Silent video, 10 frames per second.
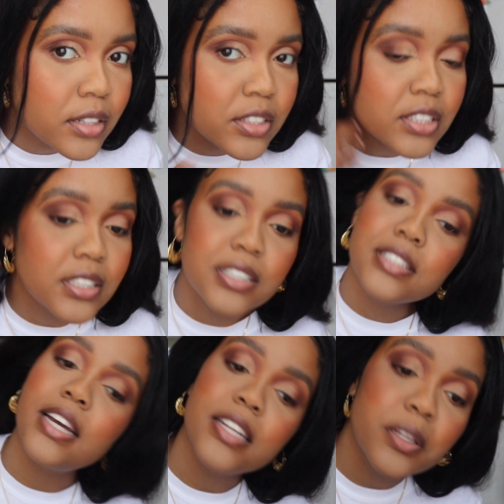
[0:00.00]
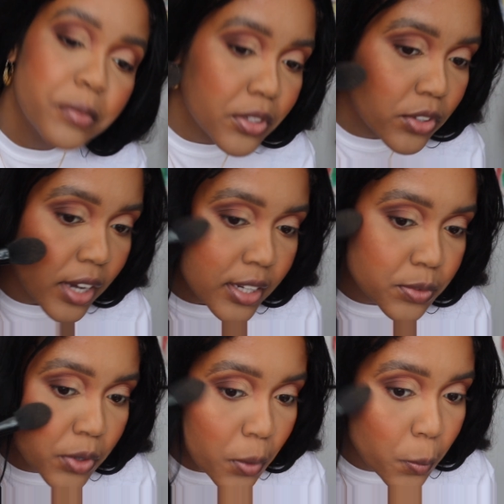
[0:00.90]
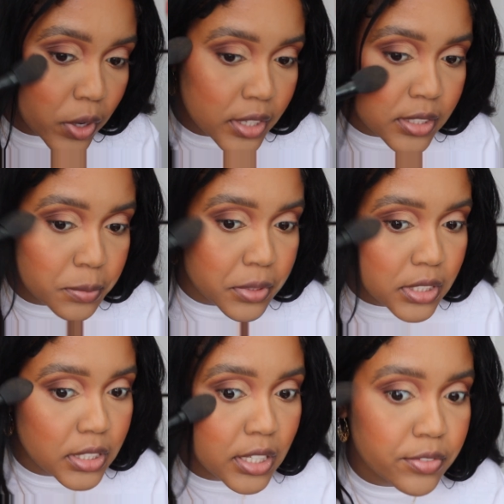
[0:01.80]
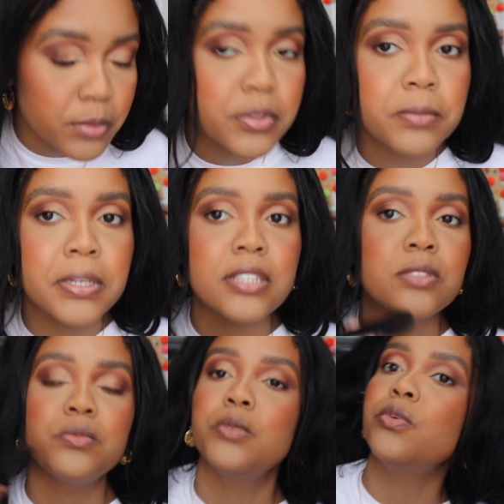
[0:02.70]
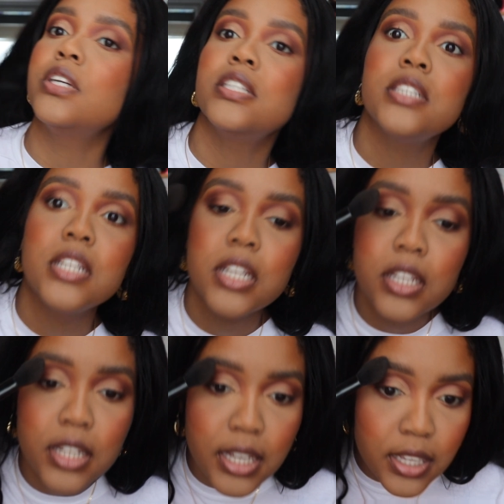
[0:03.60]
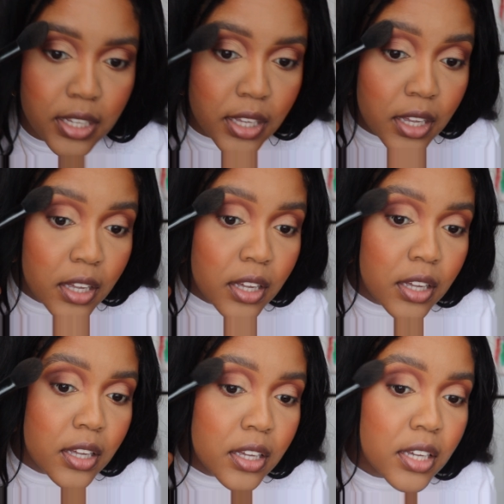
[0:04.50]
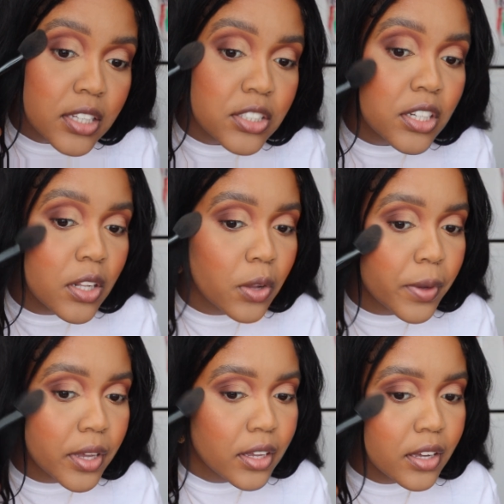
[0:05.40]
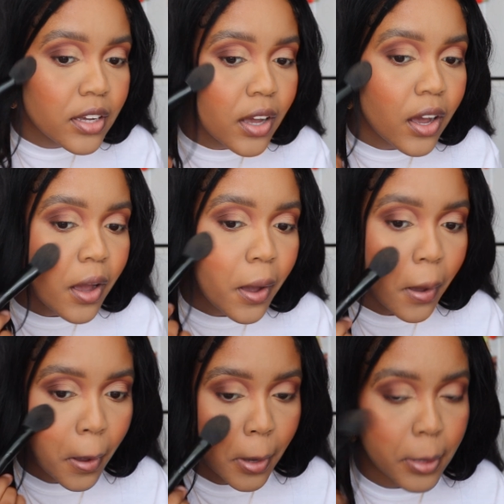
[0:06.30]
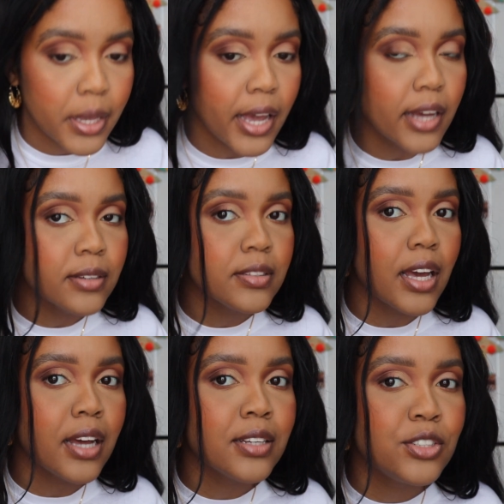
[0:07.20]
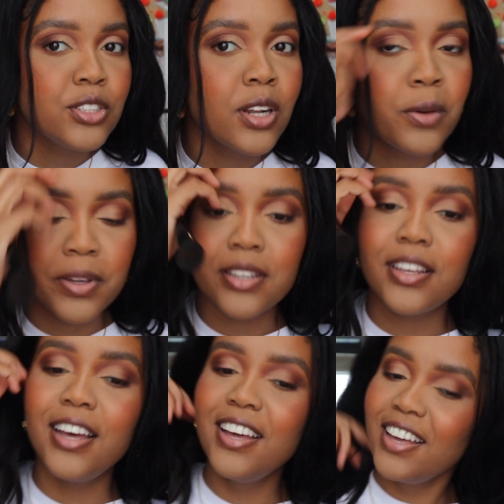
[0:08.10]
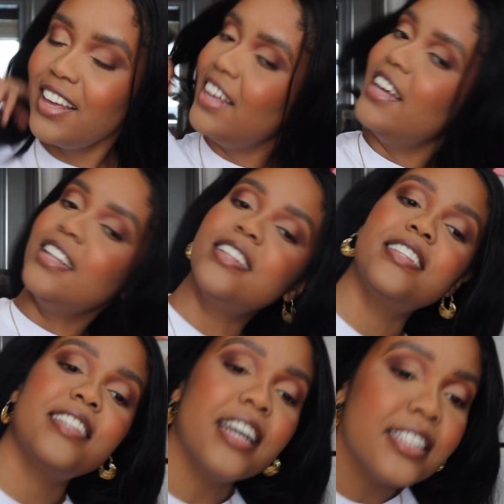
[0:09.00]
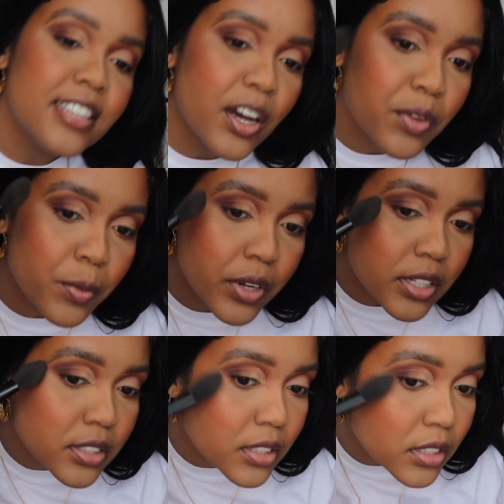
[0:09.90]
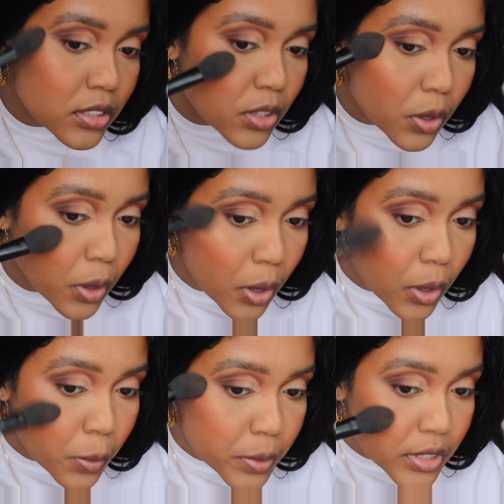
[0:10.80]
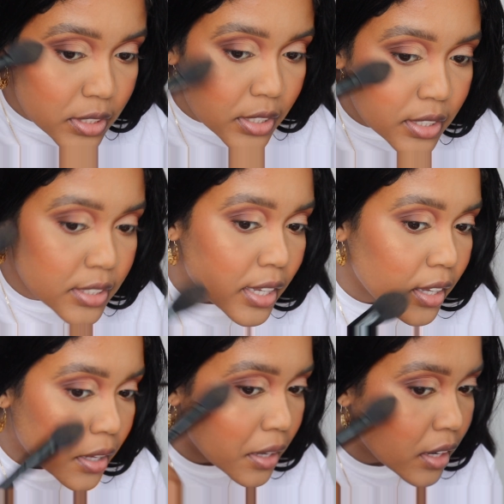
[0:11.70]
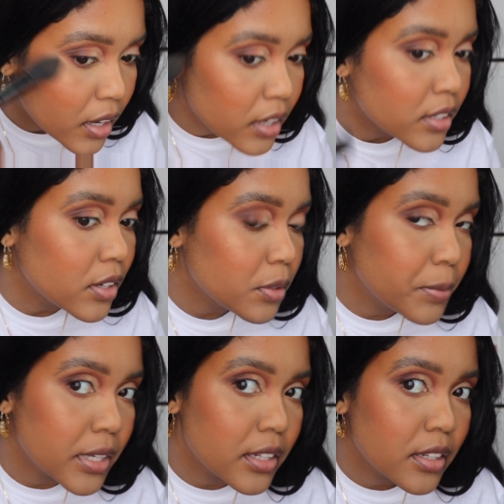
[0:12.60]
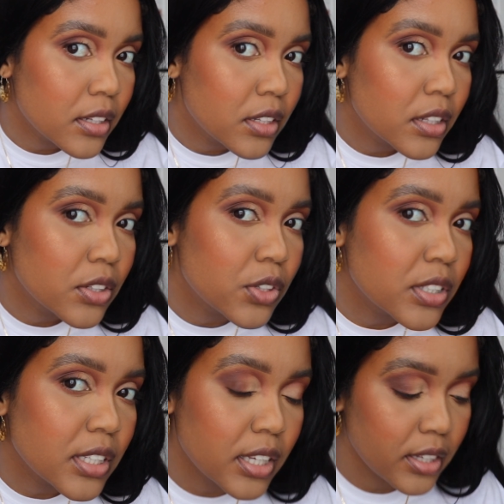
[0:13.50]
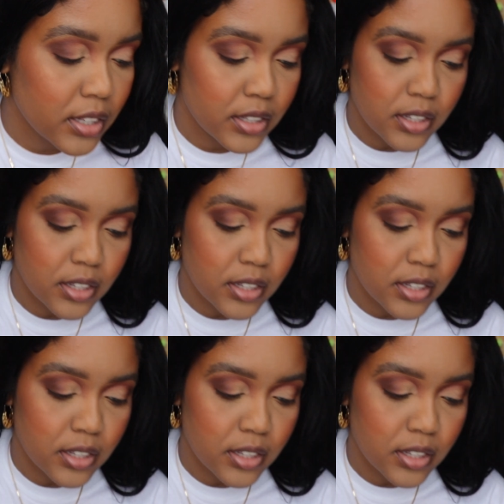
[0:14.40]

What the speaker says: just a tiny bit, you guys. We don't want it to be seen from space. We want it to look like, is she glowing? Yeah, she's glowing. That's how we want it to look. So we're just gonna take a little bit, do you see,